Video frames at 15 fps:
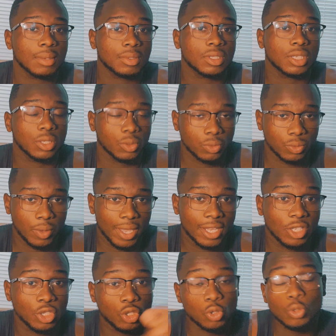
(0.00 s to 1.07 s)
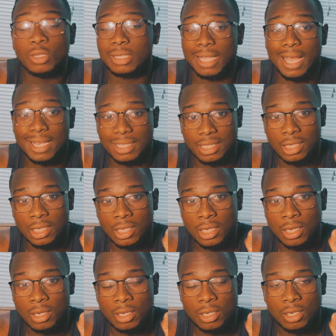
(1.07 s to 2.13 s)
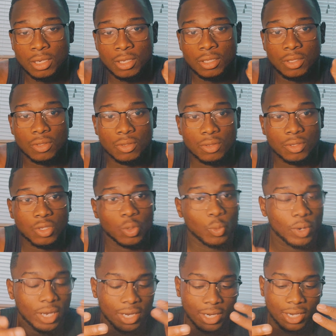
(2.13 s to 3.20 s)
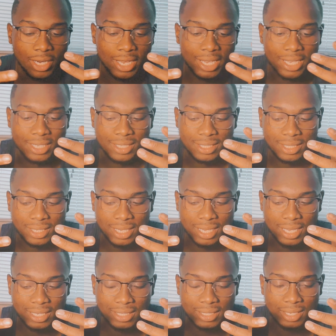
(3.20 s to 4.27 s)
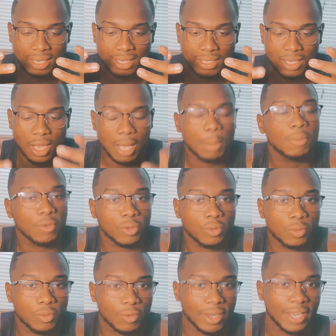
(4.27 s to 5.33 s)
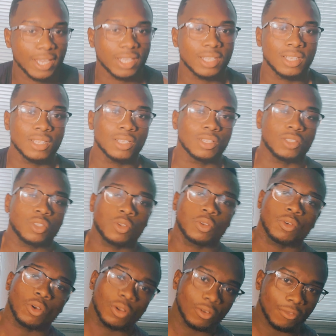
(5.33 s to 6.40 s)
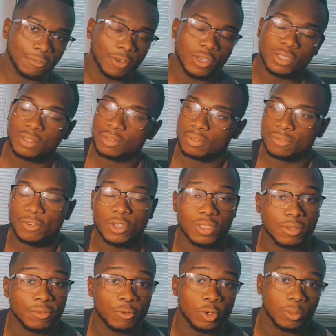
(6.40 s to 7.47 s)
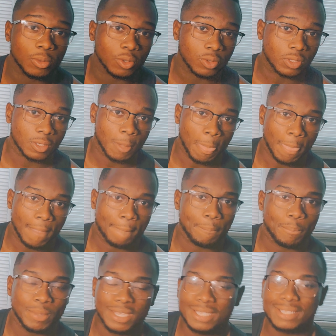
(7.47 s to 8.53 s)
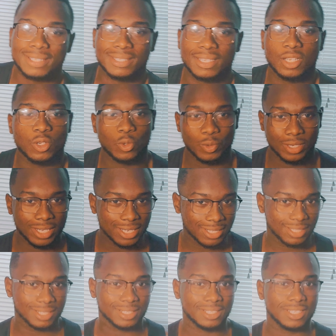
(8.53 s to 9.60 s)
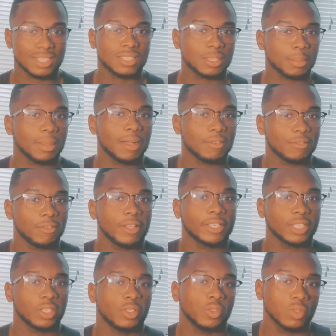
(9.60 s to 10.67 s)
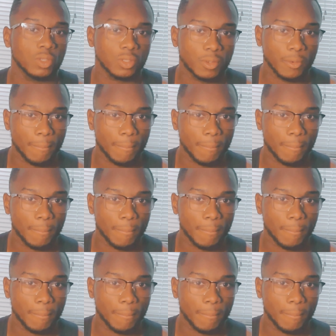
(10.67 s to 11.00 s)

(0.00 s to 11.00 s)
single and utilize it to where it's helpful, right? So first and foremost, being single isn't just about fucking hoes,